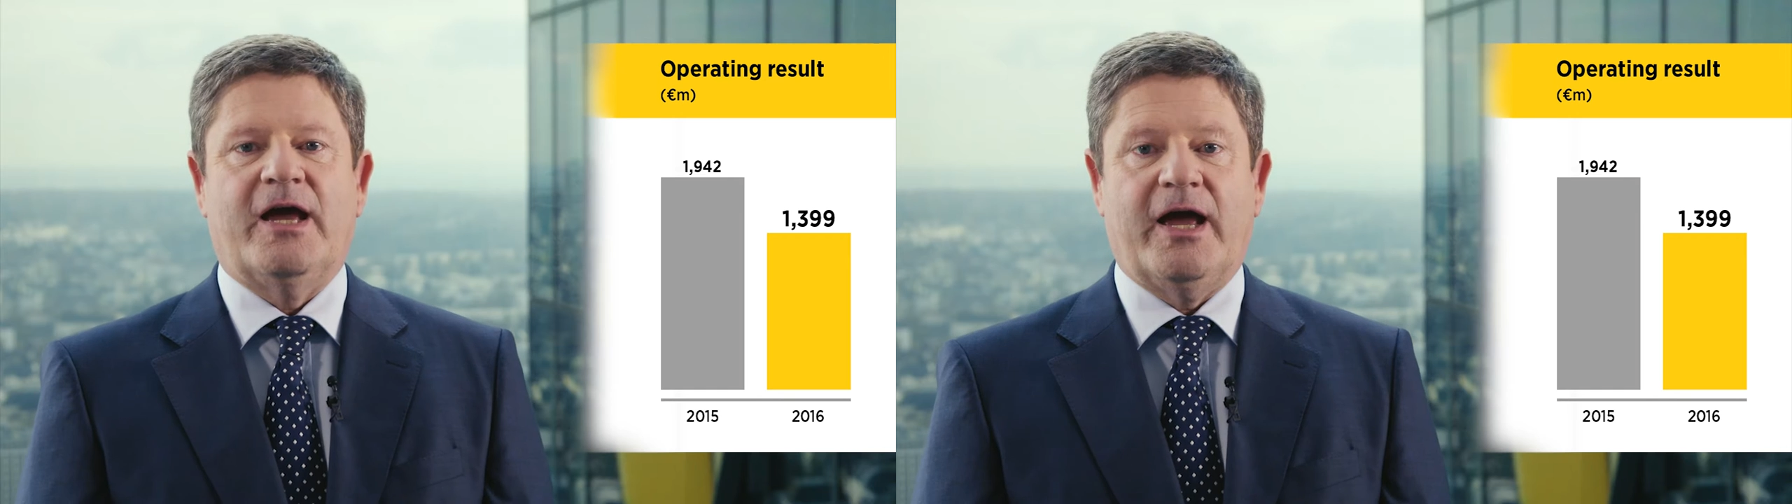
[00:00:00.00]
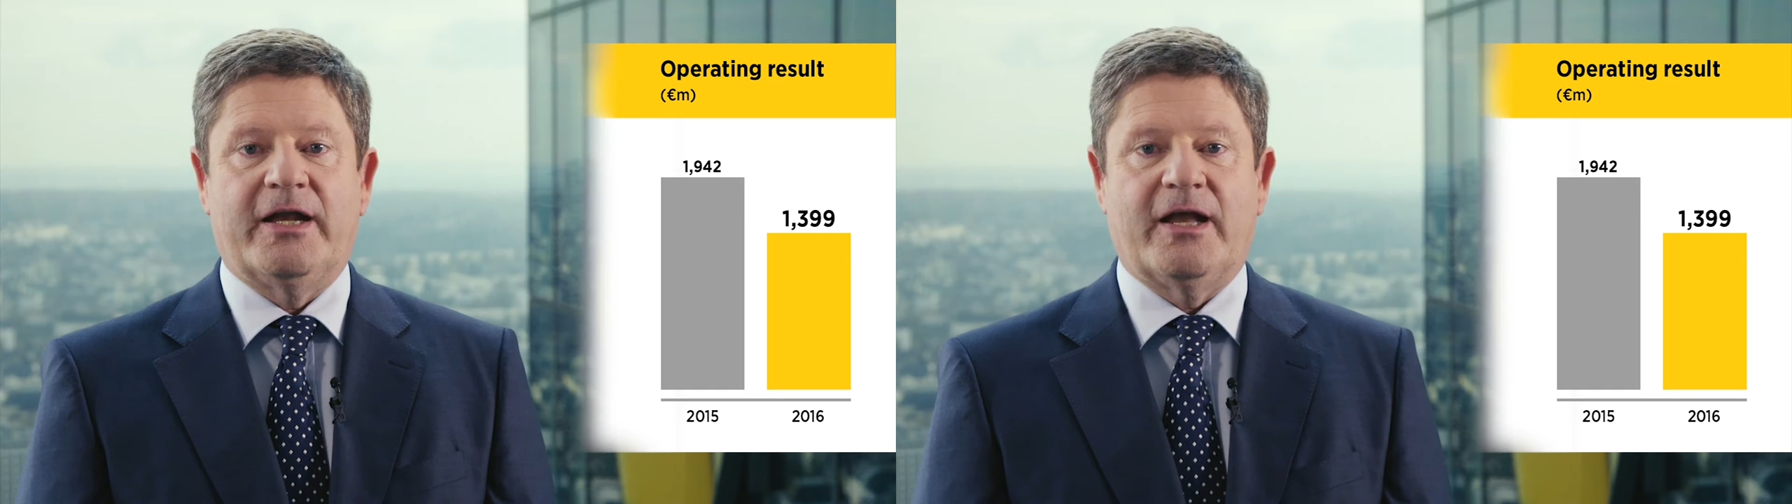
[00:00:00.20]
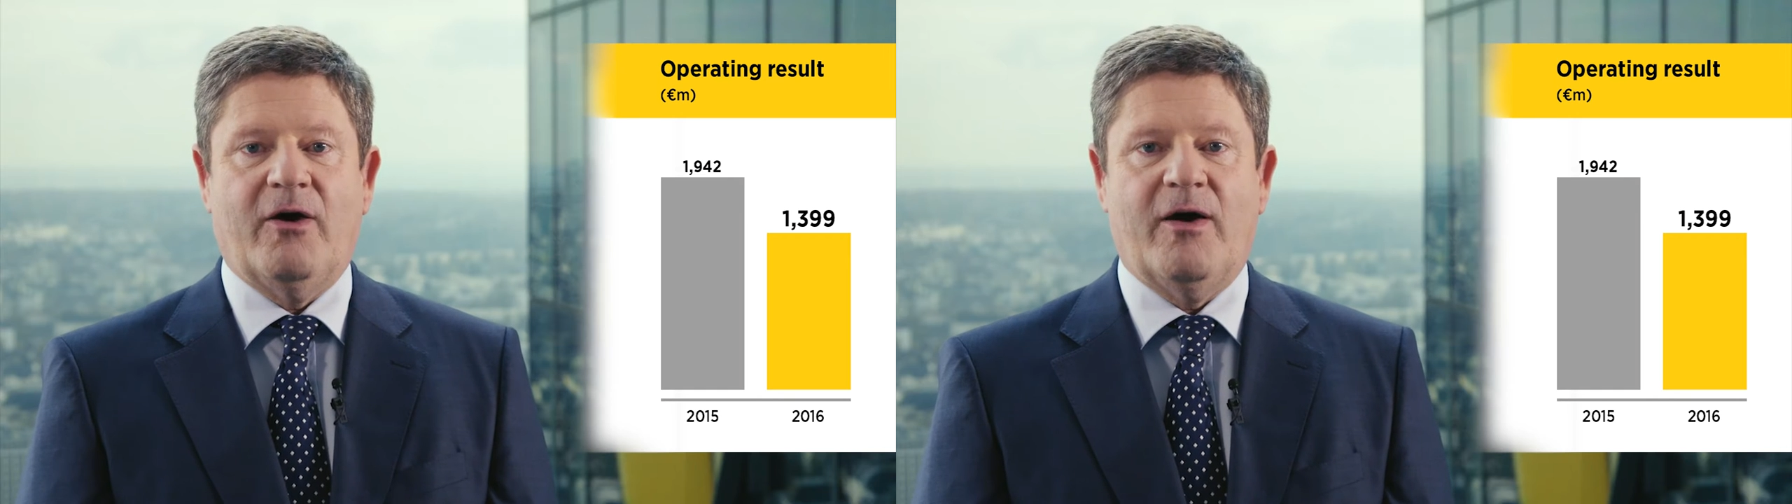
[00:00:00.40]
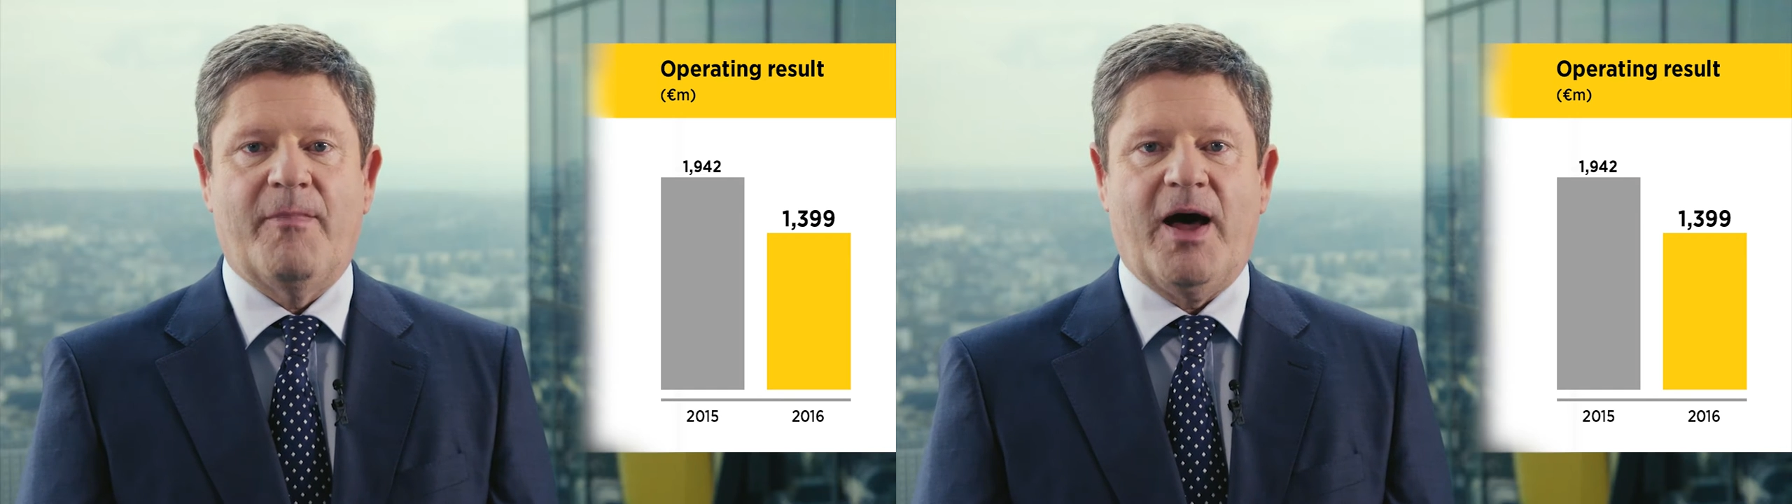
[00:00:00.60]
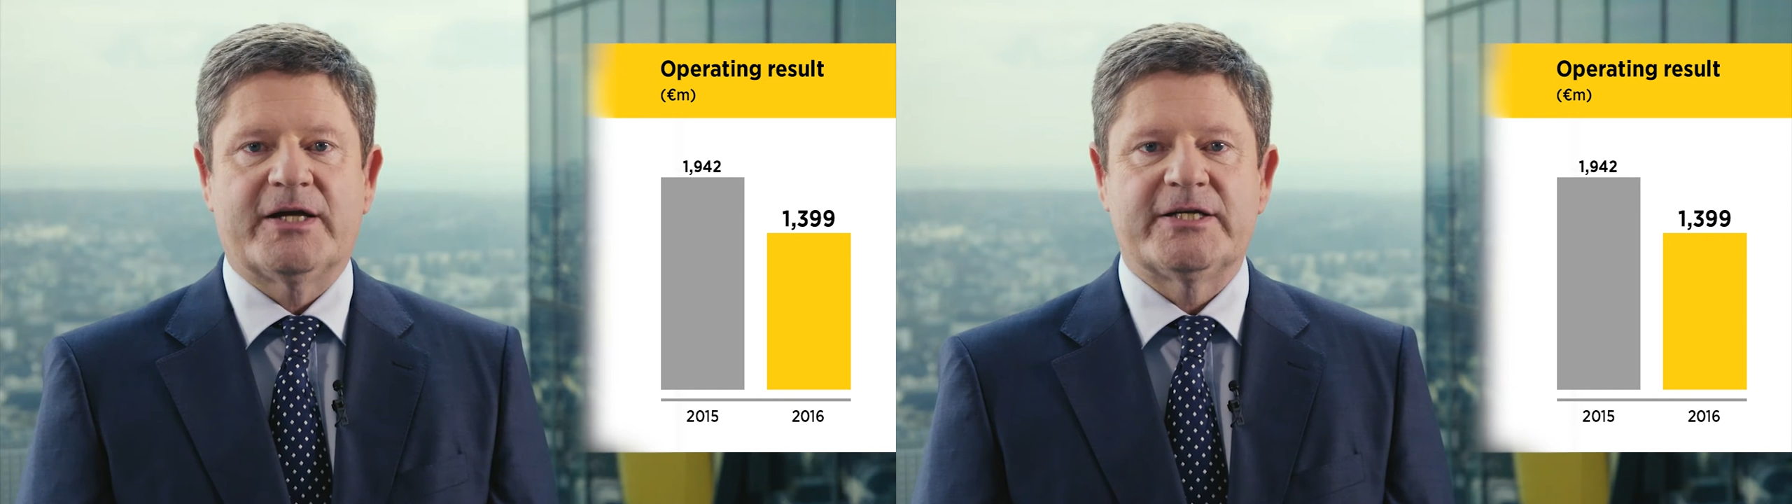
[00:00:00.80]
and our
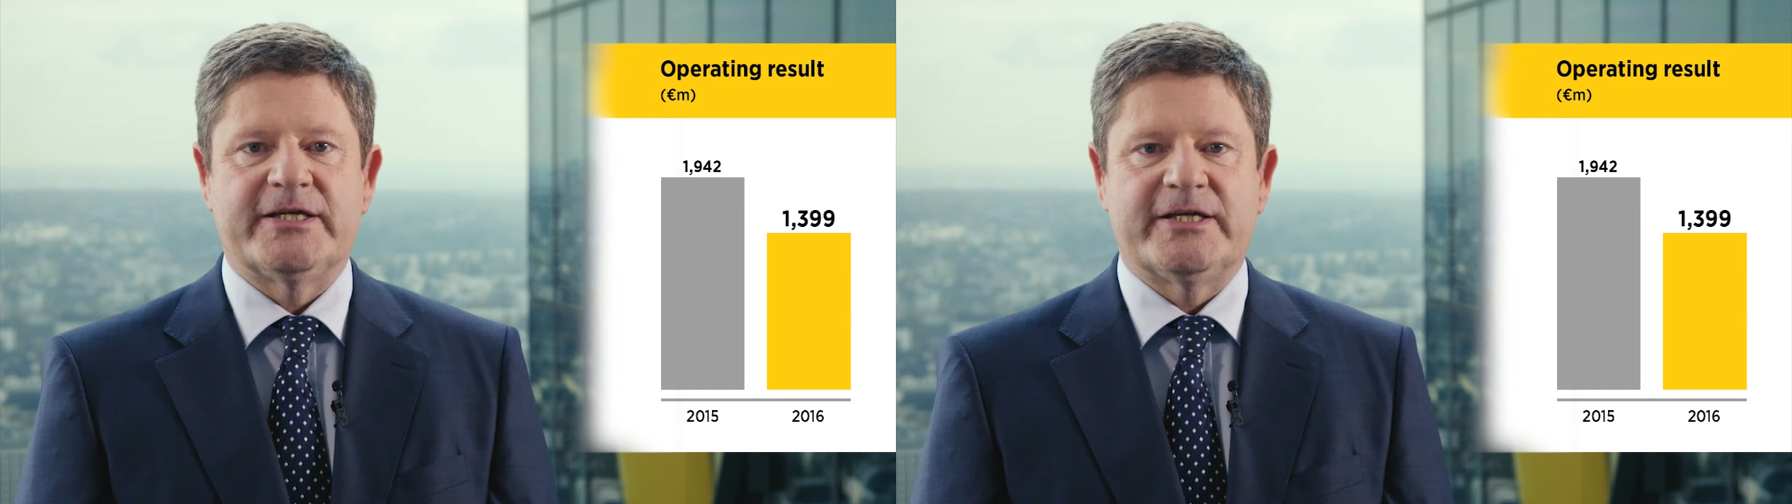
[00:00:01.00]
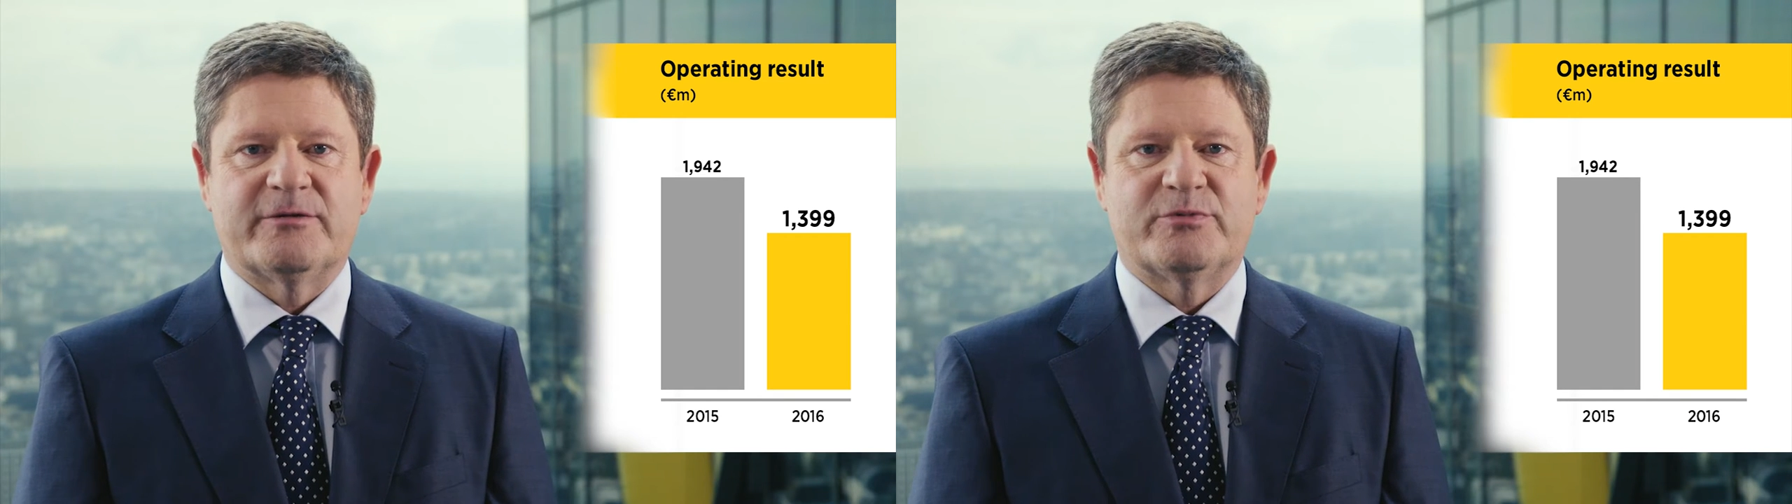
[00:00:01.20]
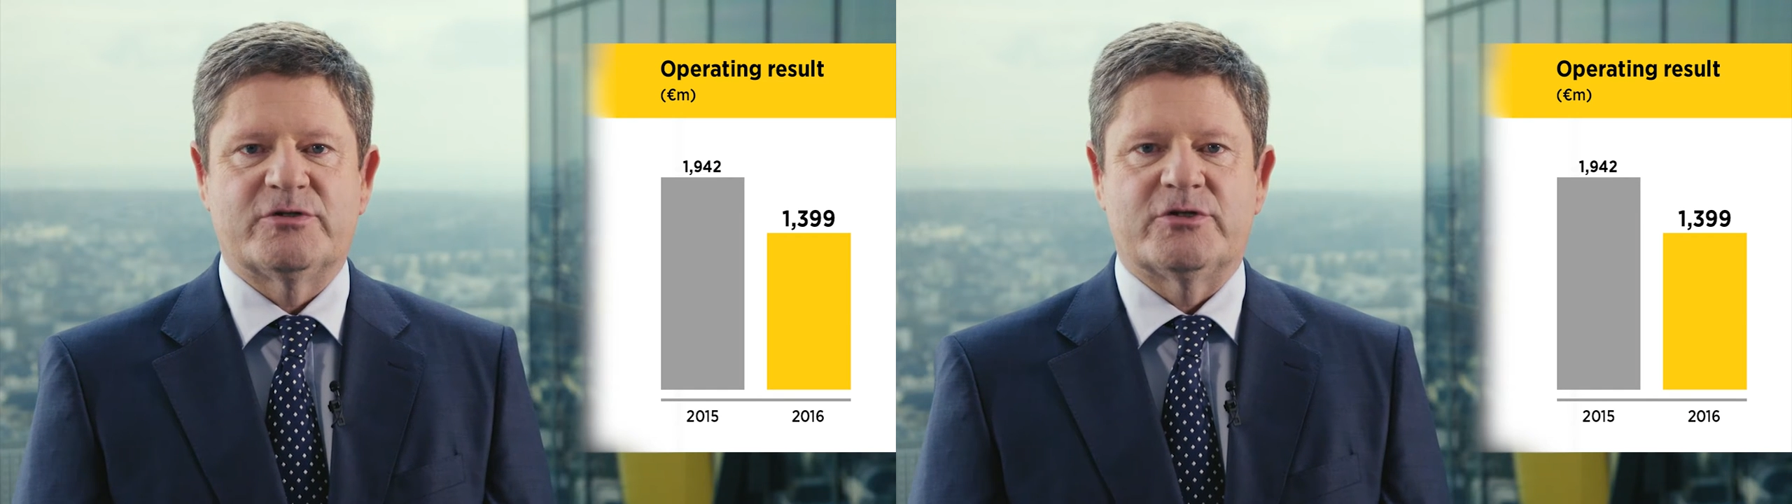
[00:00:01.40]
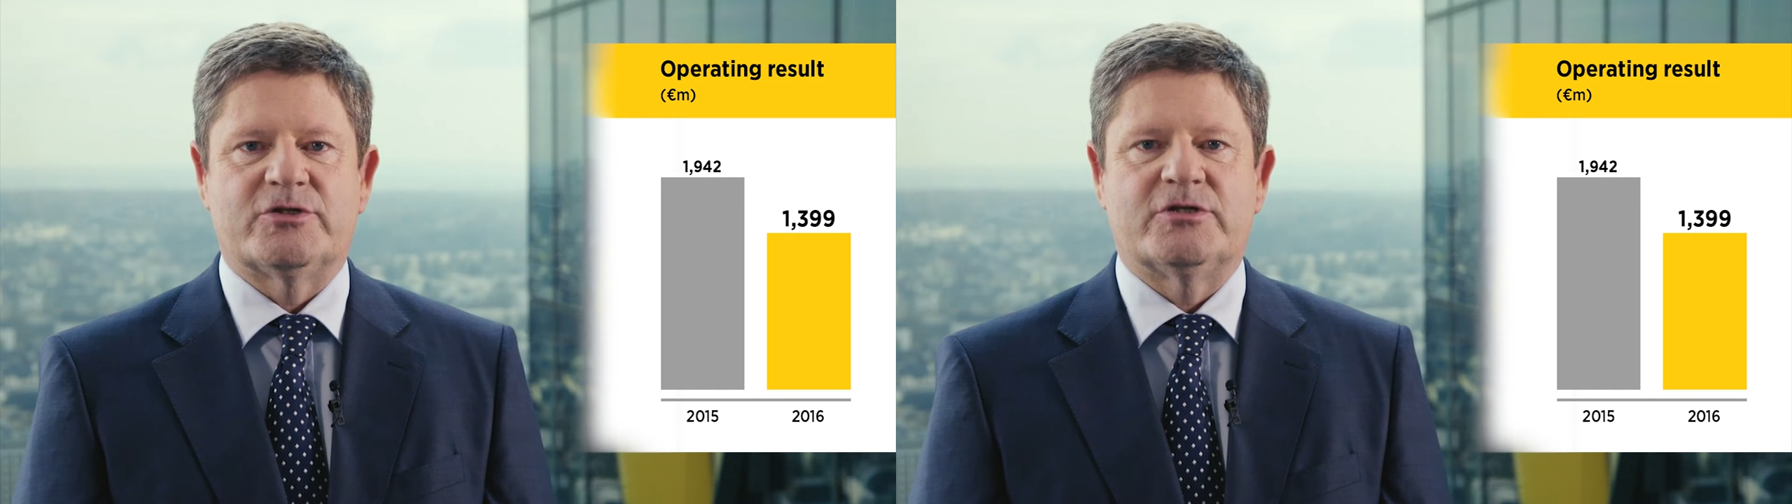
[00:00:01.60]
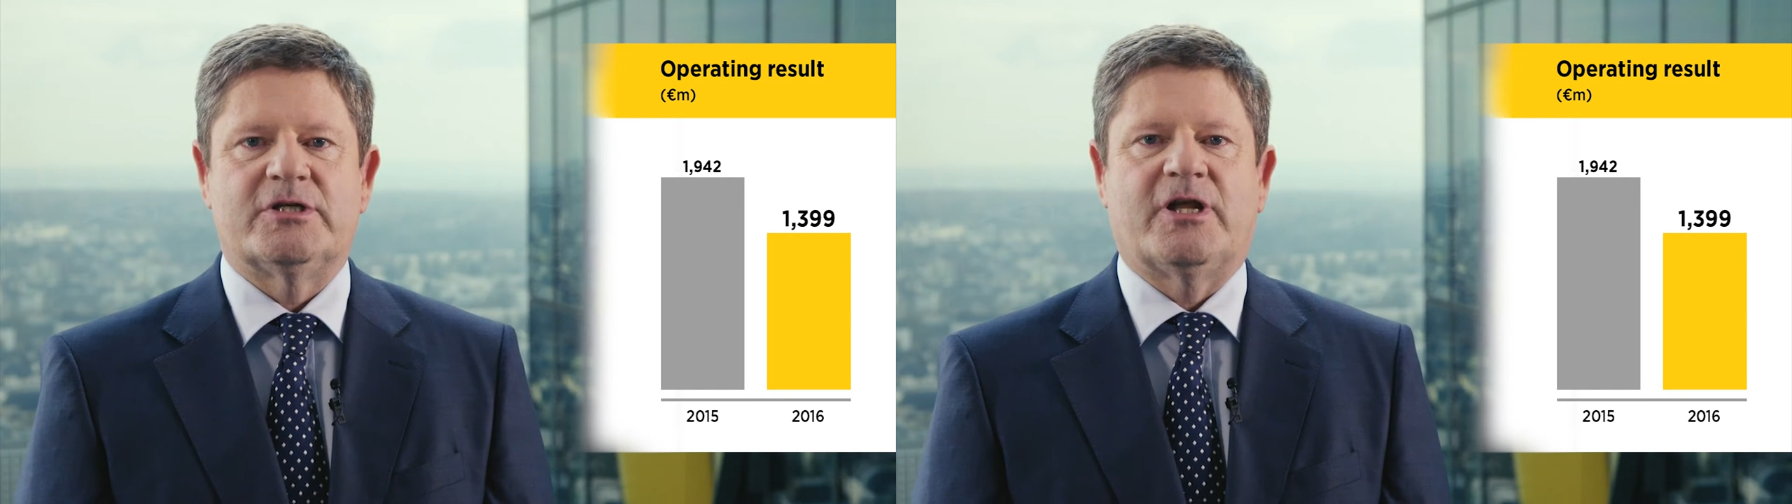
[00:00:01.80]
market-leading
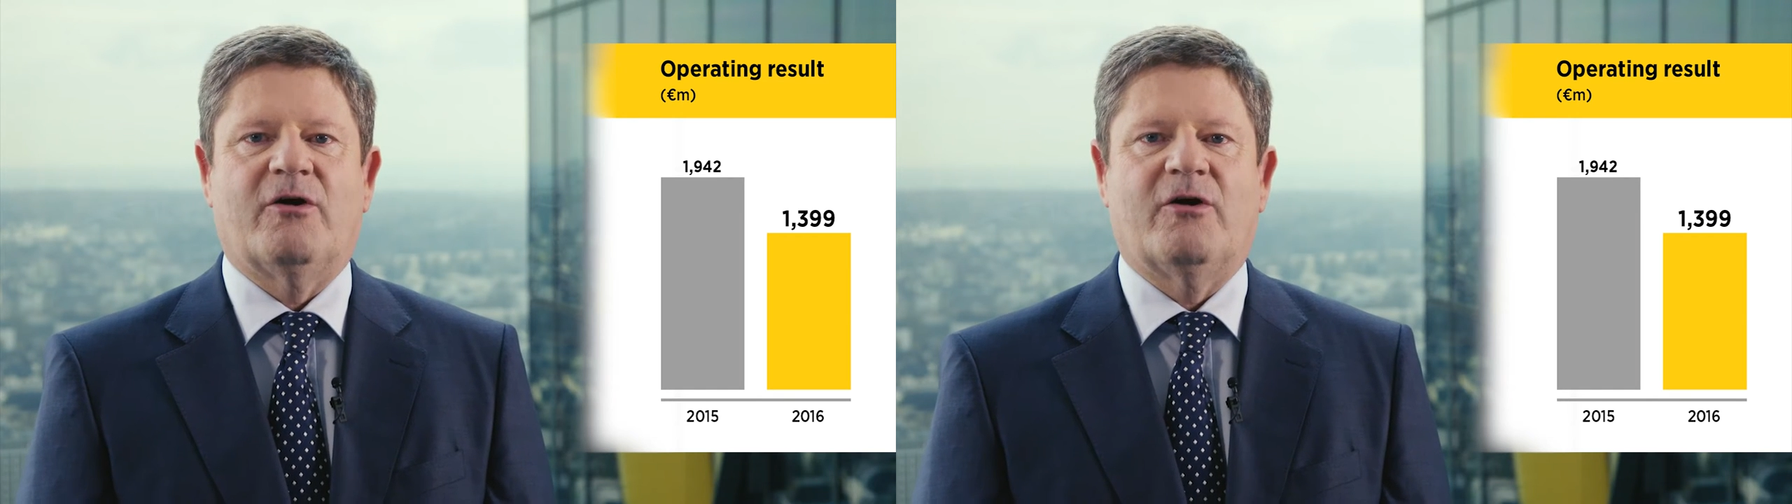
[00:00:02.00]
position in